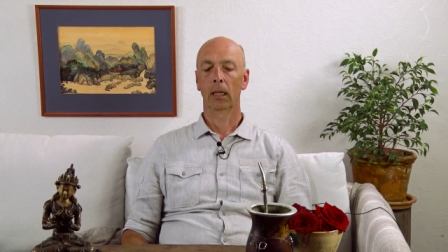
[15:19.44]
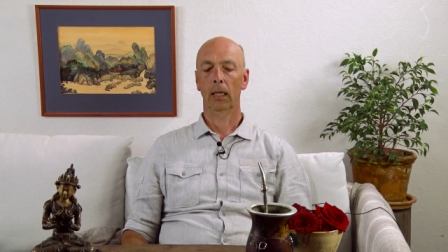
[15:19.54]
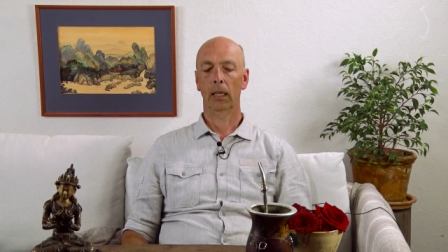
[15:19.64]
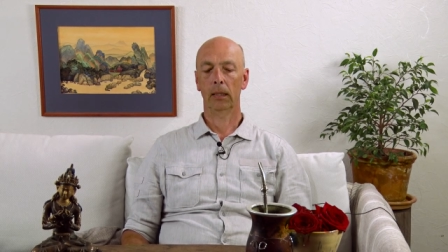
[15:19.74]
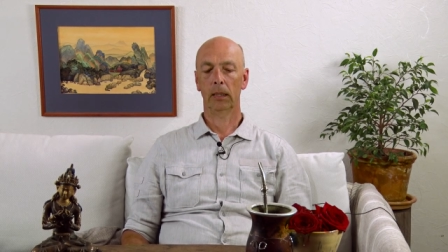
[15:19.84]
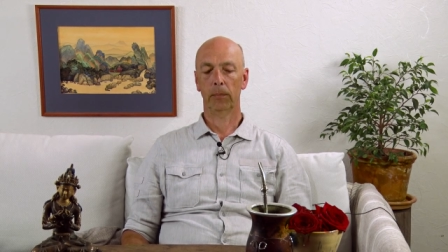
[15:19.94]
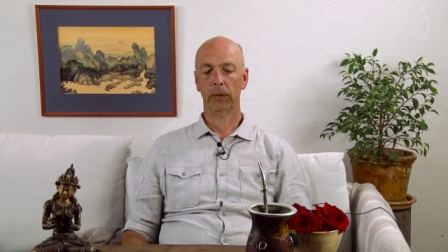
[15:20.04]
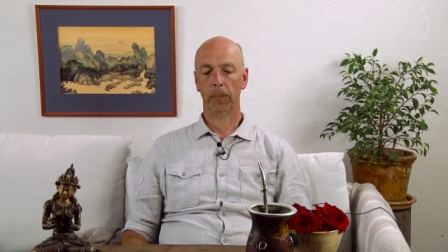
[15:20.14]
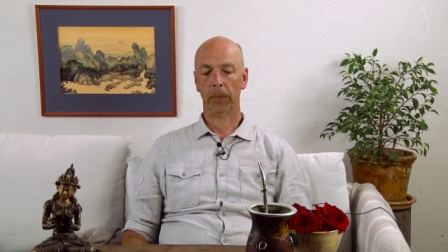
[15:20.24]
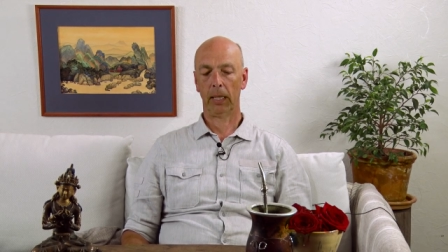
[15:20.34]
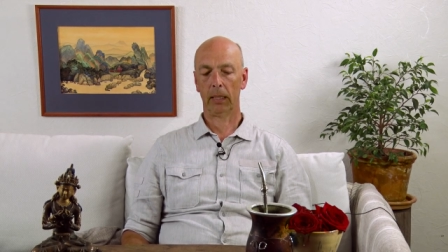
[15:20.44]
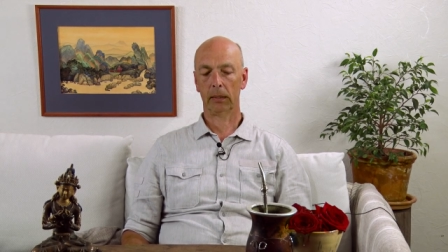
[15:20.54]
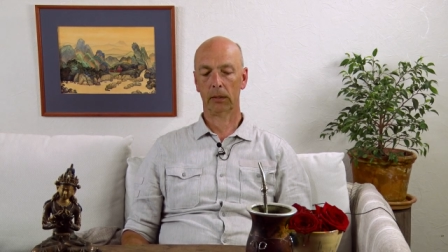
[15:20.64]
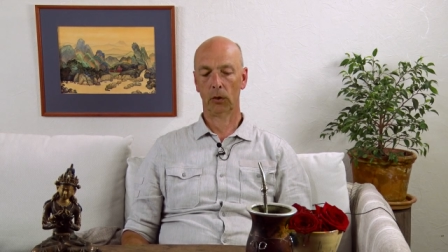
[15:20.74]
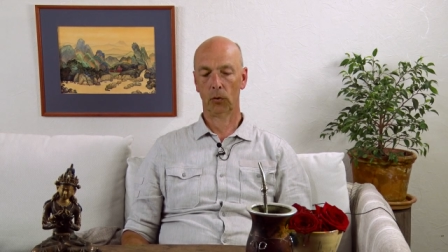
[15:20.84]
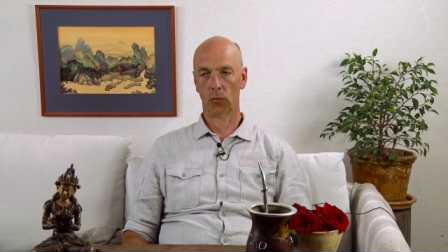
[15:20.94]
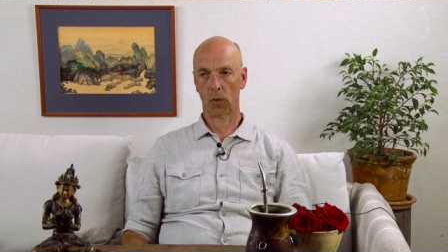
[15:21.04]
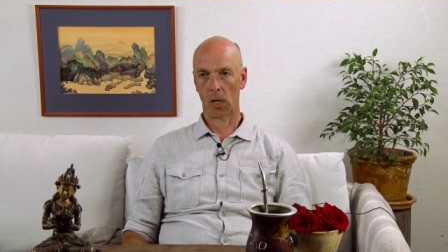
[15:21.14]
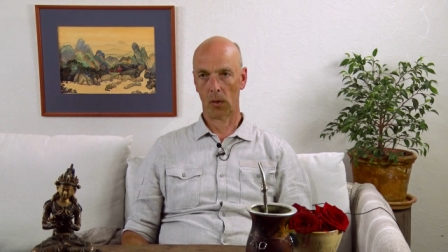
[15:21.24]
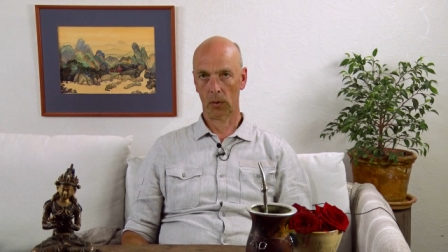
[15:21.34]
And he prepares the
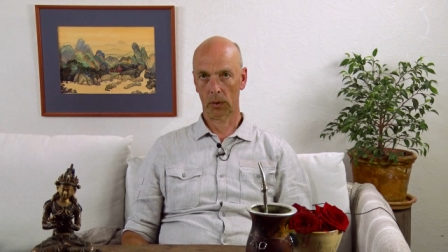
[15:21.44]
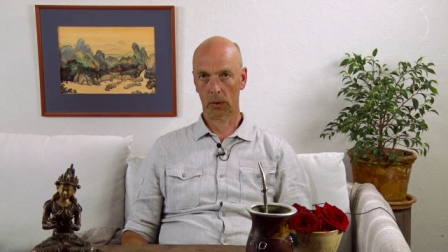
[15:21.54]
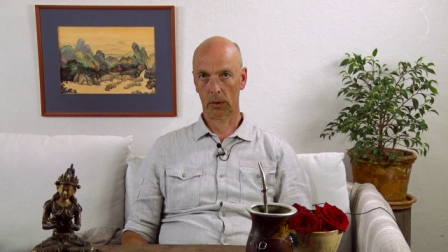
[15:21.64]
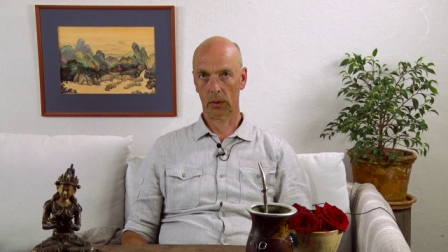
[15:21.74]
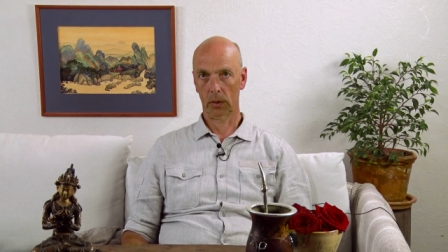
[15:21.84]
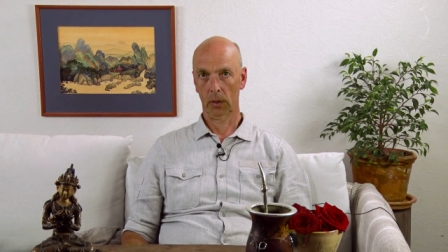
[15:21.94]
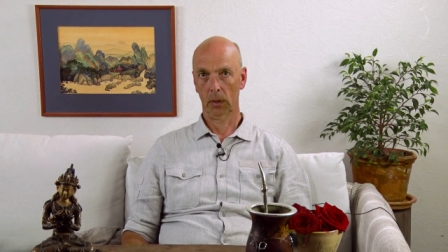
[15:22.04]
ground